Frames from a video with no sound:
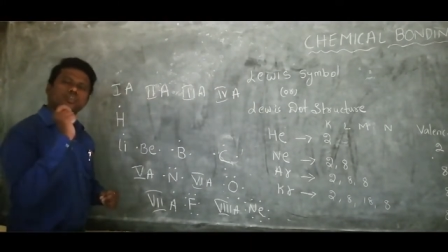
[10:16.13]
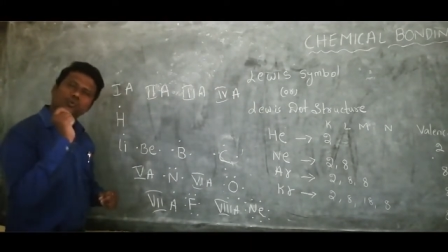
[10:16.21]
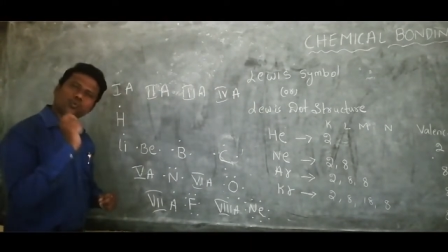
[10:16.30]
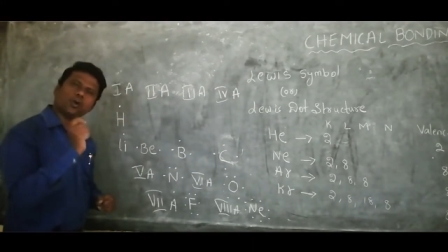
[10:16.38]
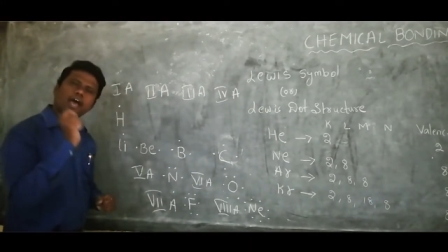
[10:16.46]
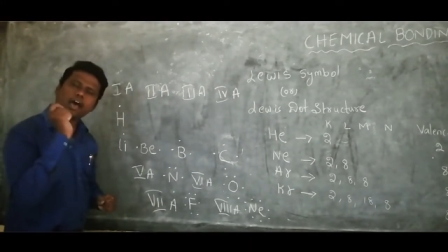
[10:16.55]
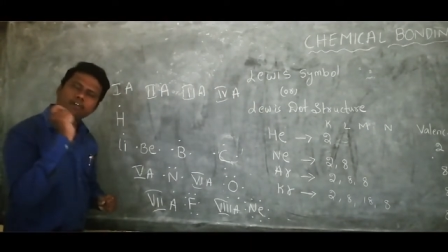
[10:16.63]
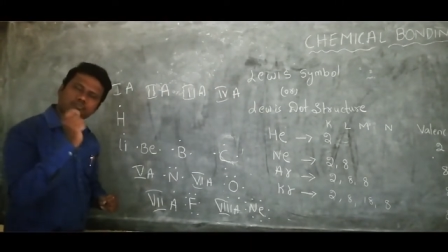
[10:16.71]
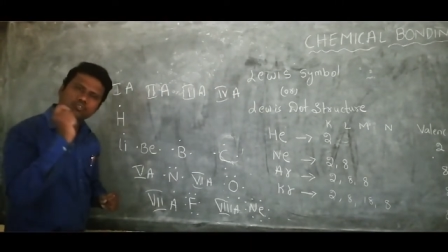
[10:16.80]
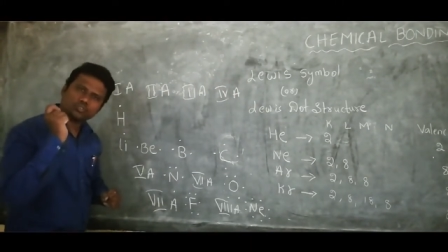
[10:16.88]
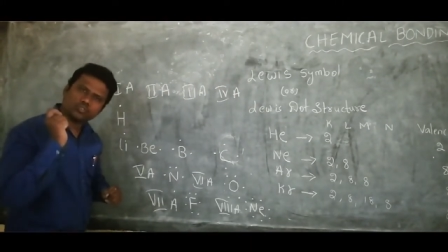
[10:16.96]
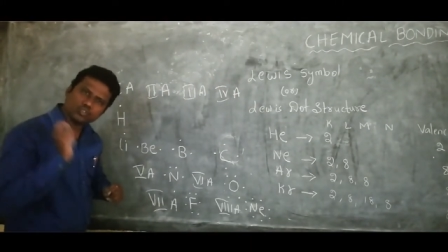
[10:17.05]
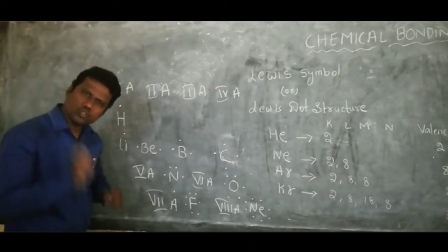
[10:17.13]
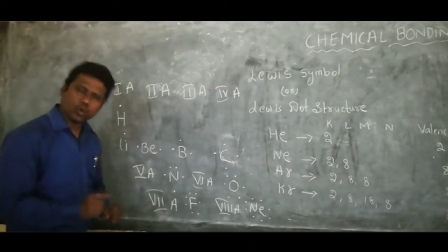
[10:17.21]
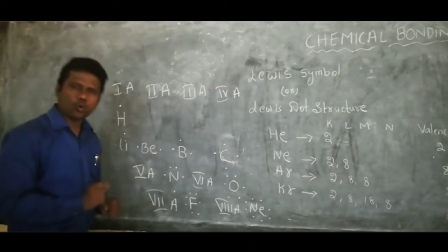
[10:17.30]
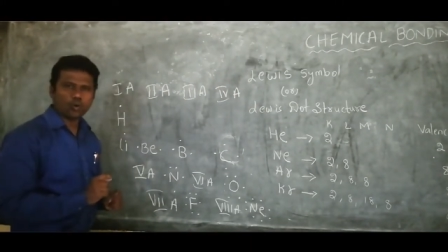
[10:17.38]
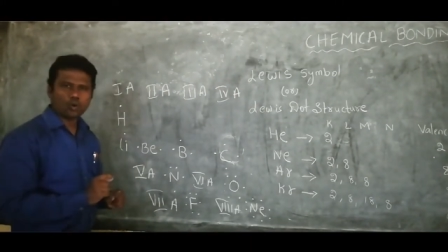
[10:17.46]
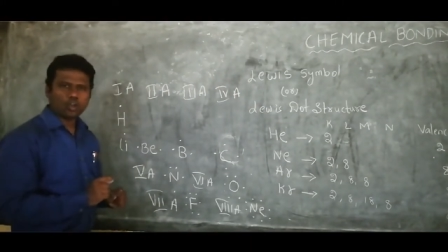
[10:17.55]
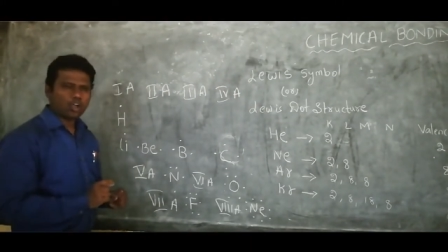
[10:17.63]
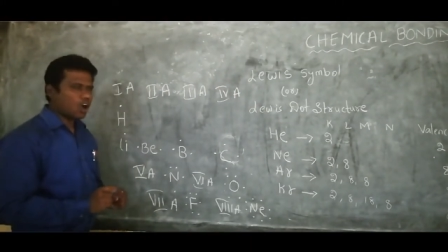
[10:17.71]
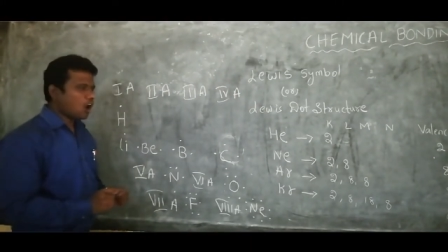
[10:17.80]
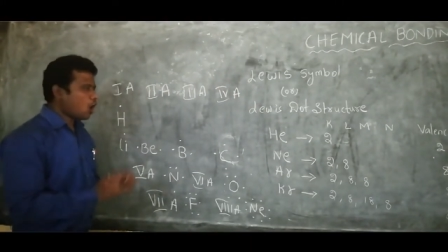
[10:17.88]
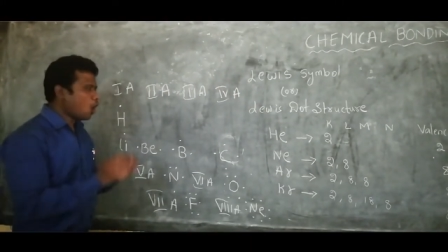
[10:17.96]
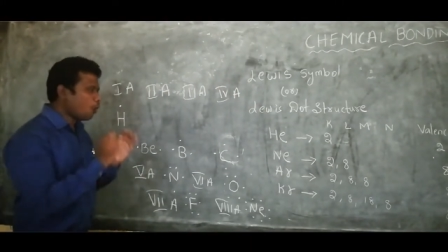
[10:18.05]
you have to
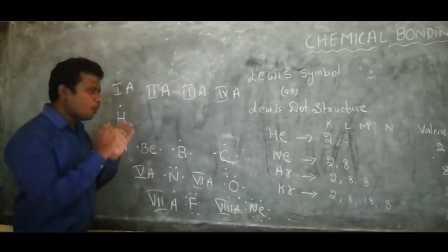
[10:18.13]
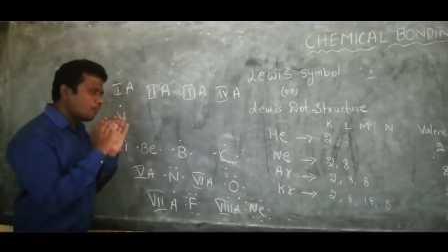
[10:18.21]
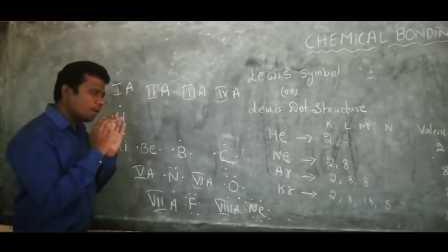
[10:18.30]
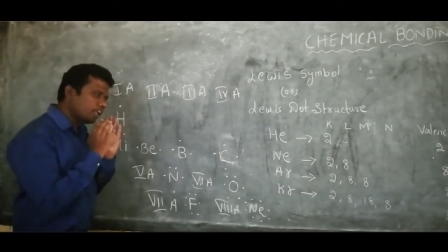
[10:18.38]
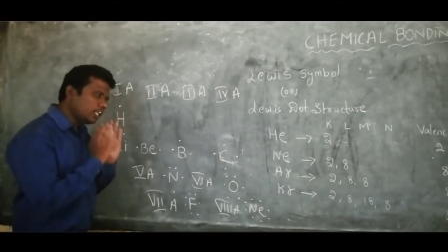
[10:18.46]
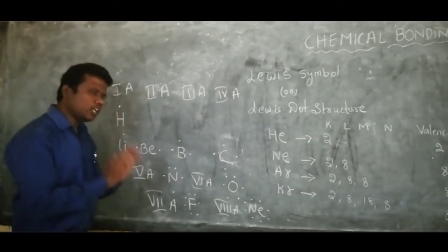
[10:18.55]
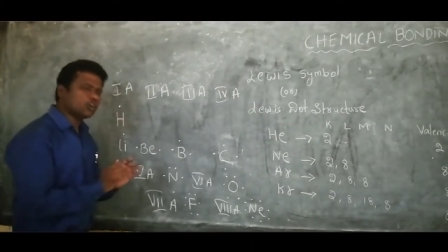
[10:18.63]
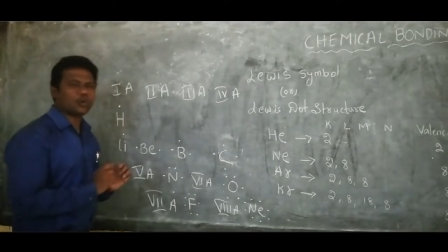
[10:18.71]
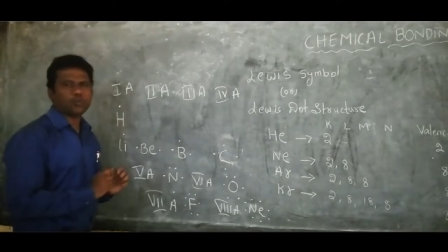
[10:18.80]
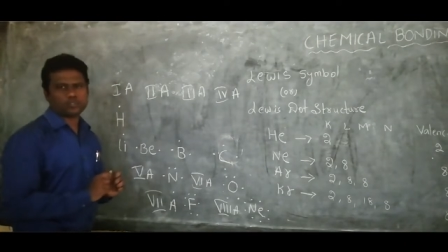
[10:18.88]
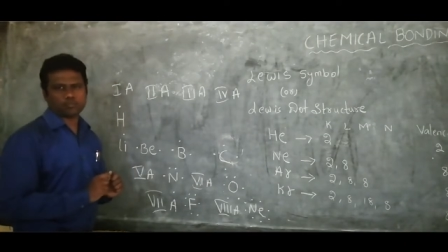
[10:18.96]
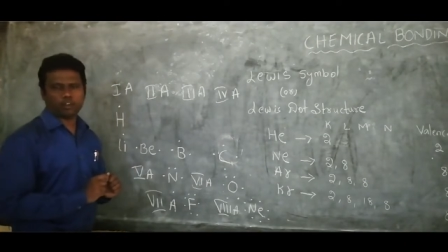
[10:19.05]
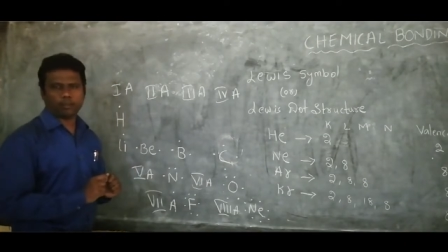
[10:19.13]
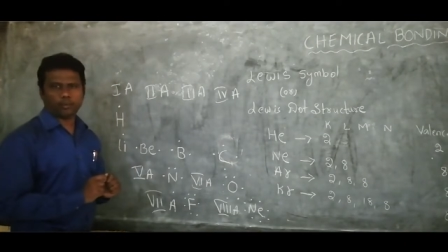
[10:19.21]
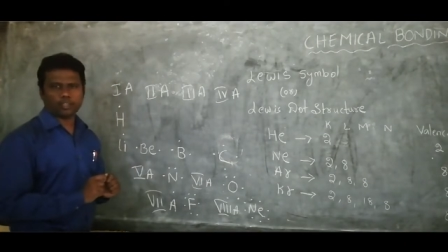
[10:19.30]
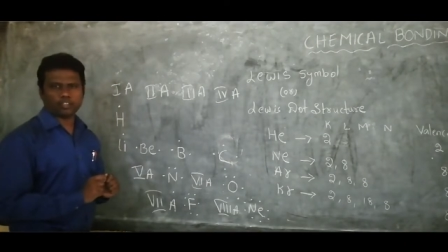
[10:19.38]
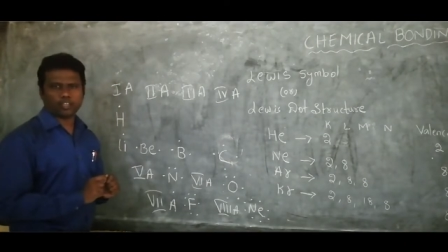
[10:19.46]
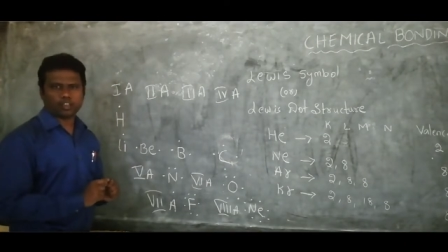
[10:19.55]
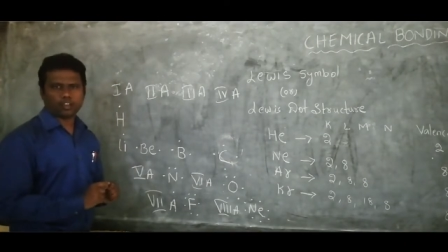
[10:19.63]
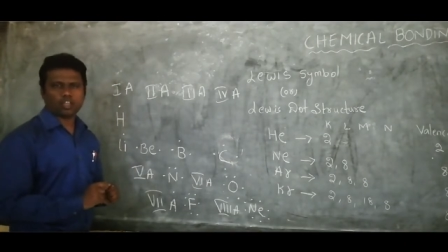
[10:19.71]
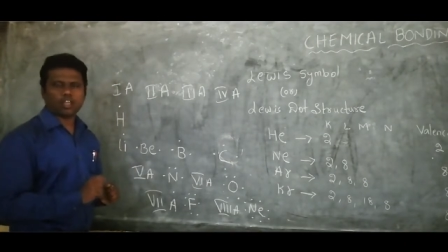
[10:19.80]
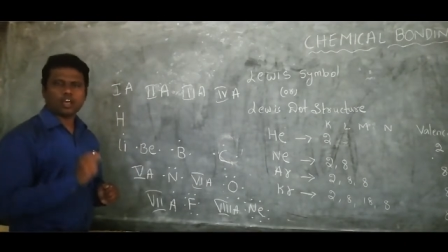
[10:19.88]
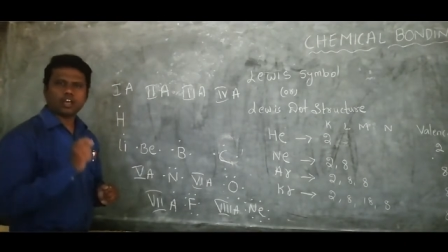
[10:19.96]
know how many groups will be there.